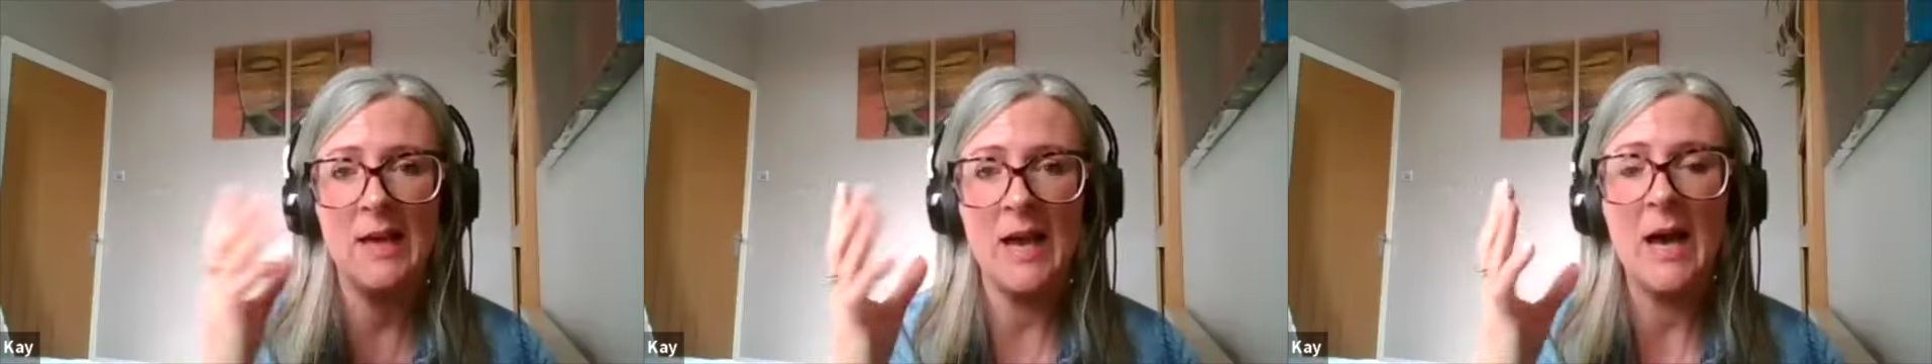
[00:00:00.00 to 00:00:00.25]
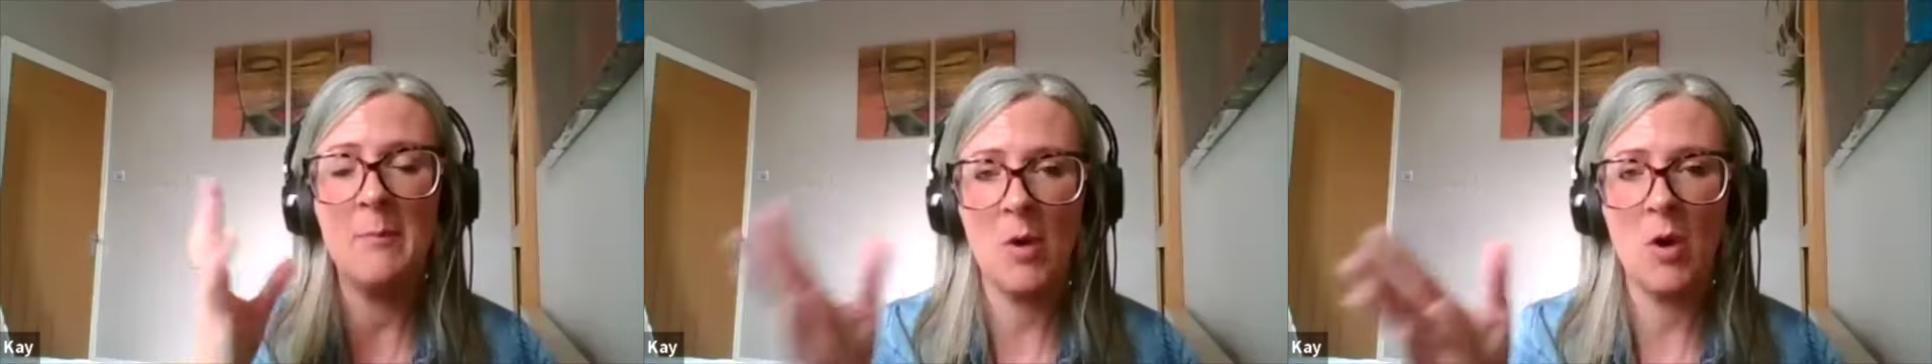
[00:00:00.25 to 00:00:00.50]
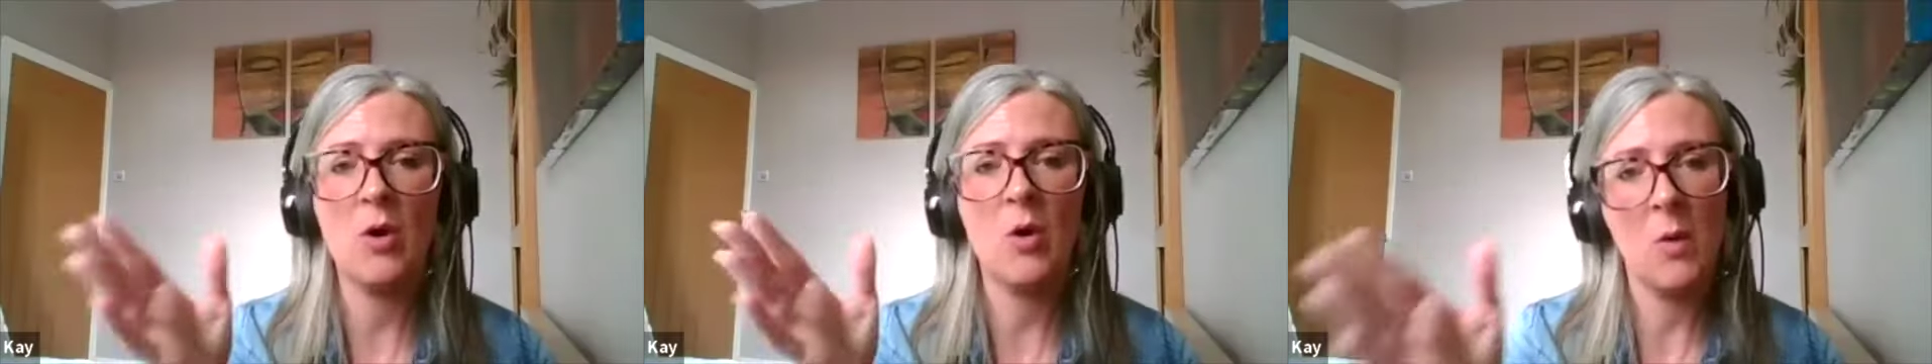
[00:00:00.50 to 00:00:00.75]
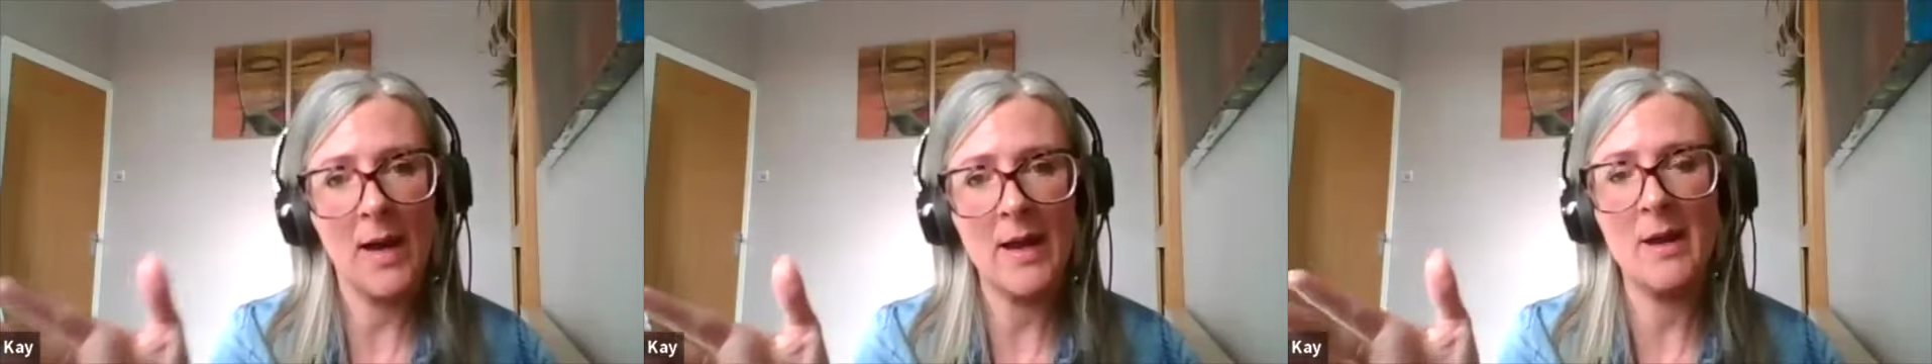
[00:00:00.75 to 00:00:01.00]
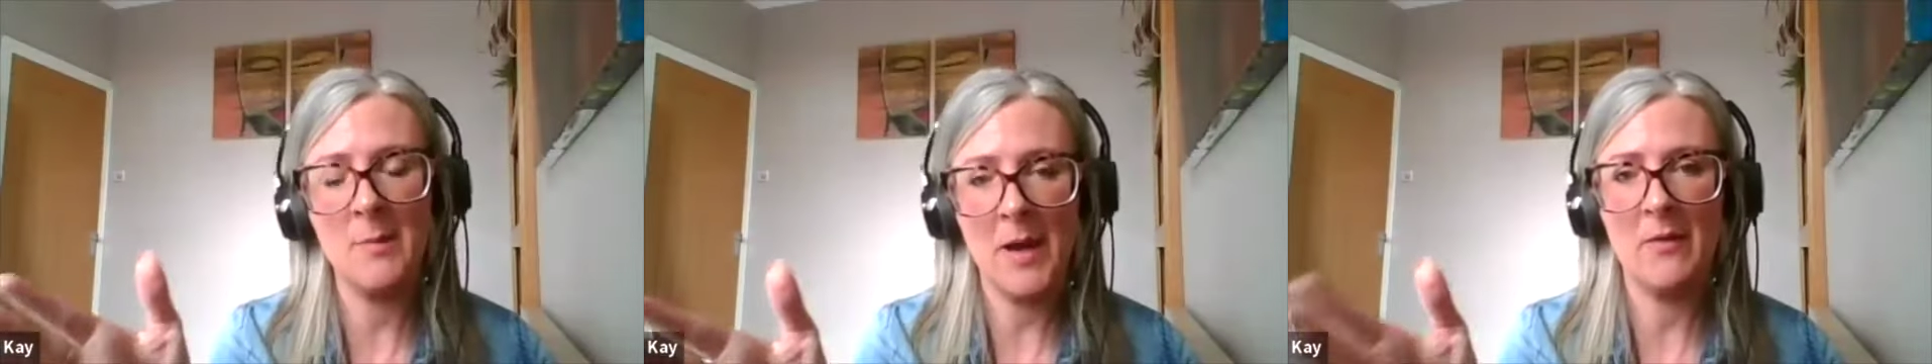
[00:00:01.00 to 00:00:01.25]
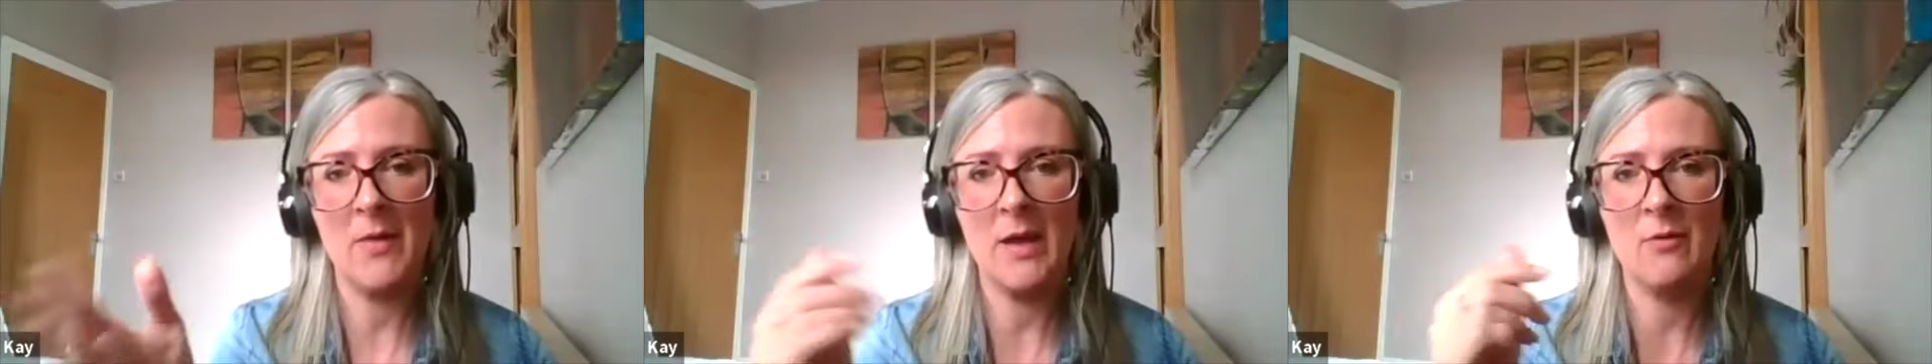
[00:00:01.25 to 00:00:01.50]
they are more quiet
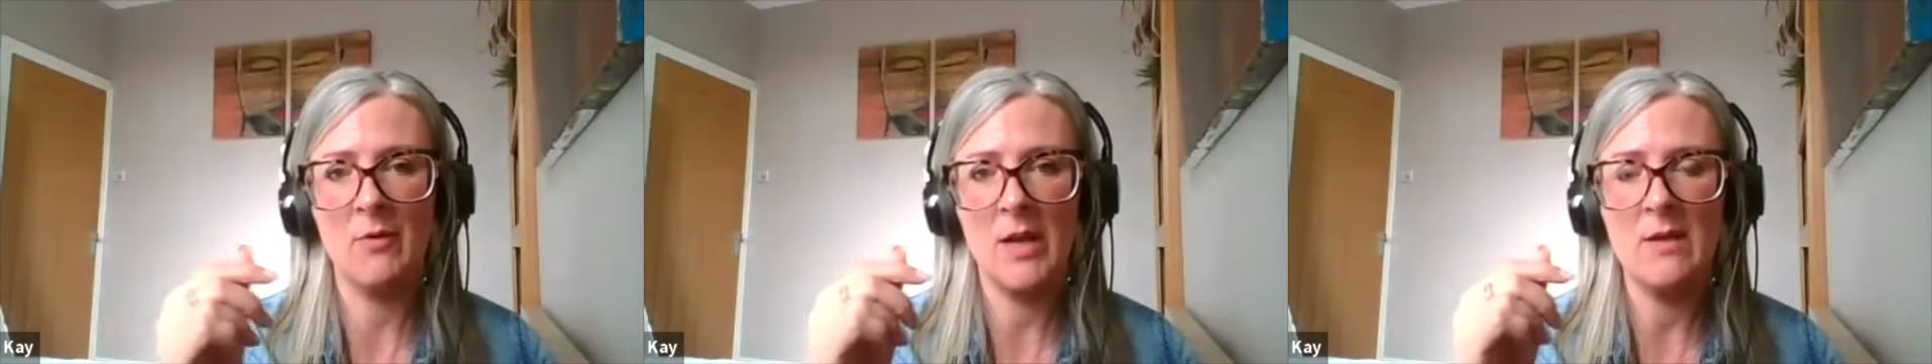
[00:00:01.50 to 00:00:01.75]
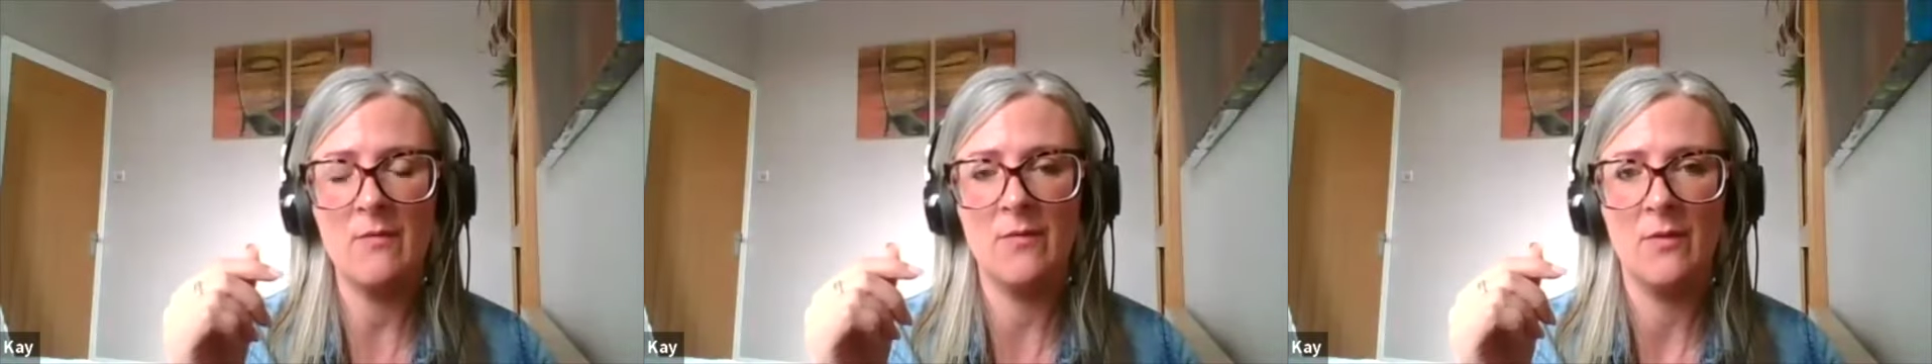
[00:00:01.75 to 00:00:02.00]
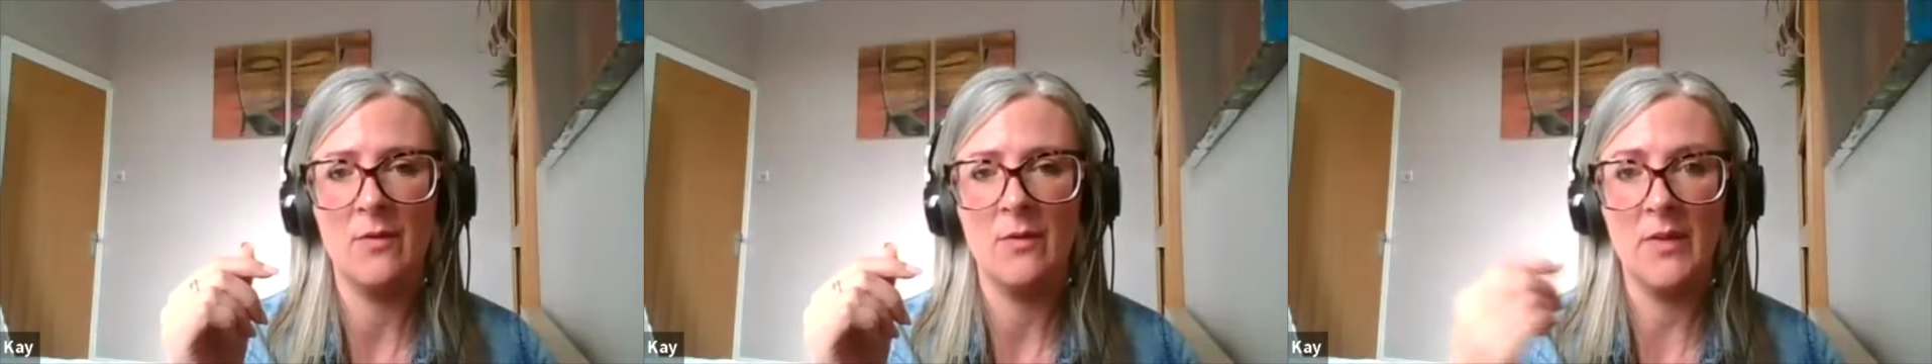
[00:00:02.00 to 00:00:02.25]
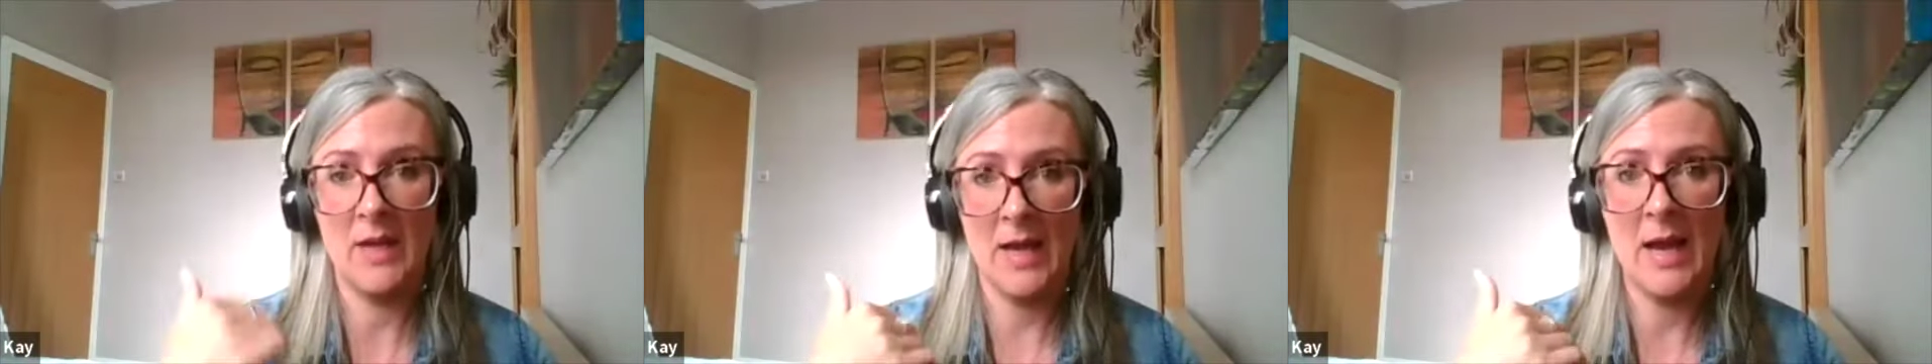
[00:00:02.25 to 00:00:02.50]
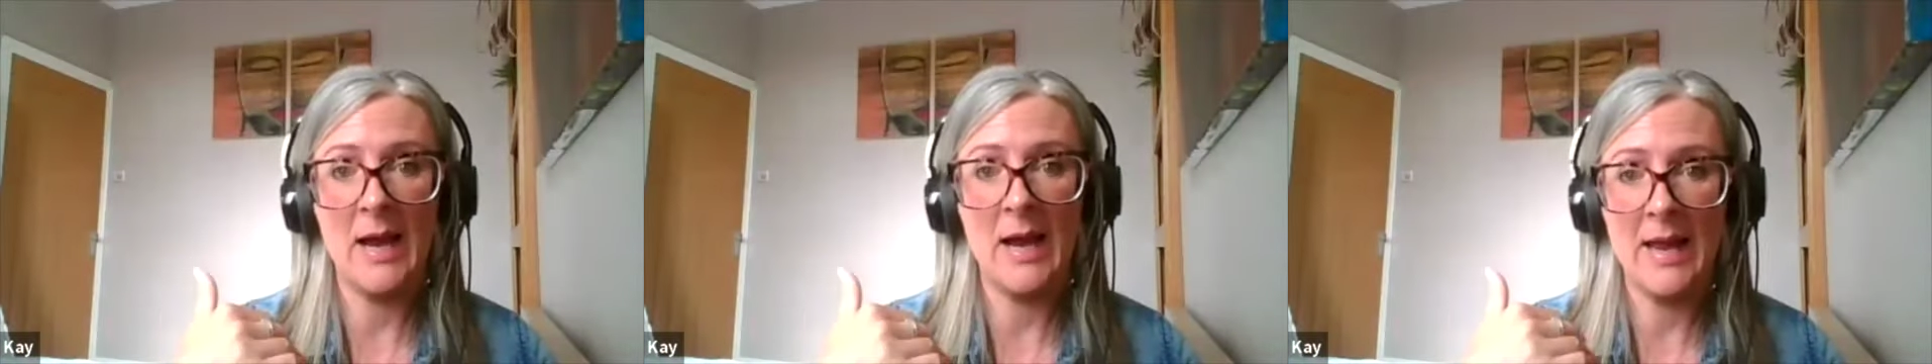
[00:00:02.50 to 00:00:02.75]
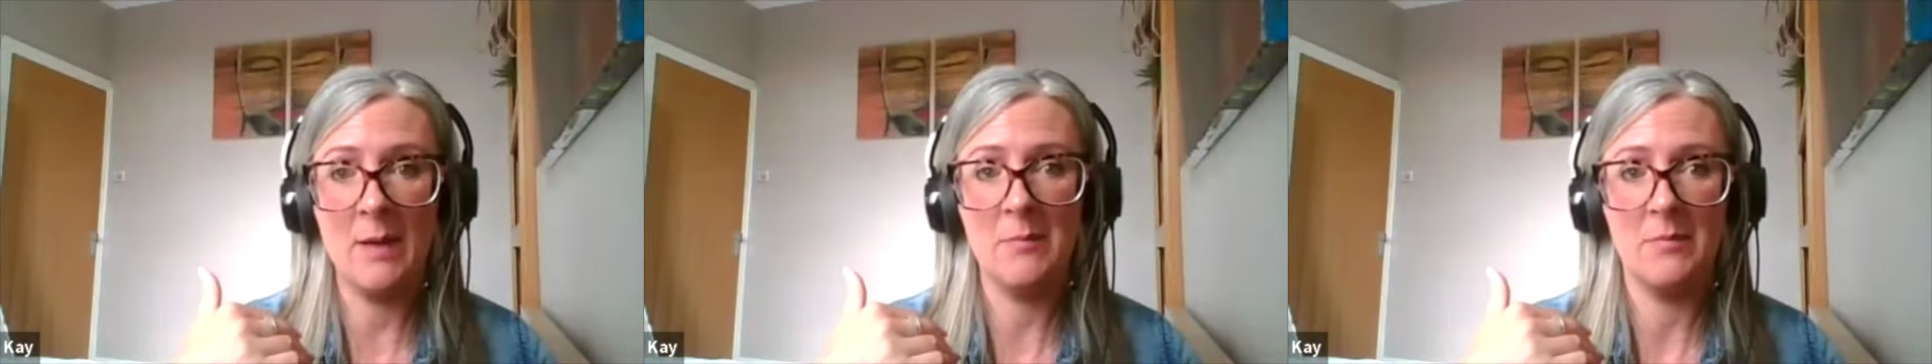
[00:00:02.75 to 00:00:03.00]
about their grief than I
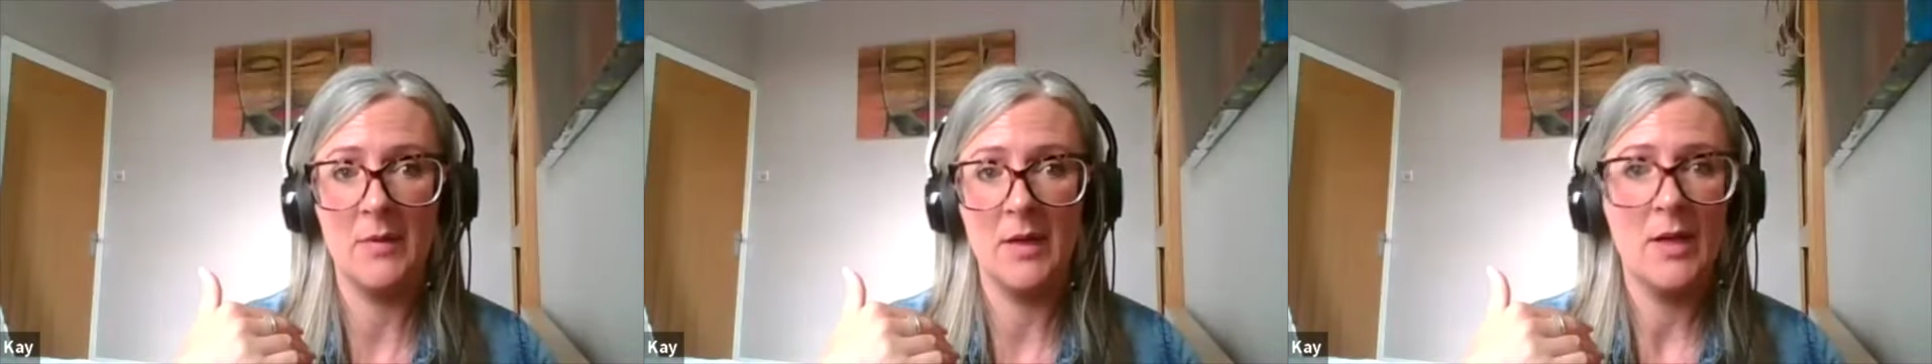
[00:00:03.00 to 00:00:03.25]
am.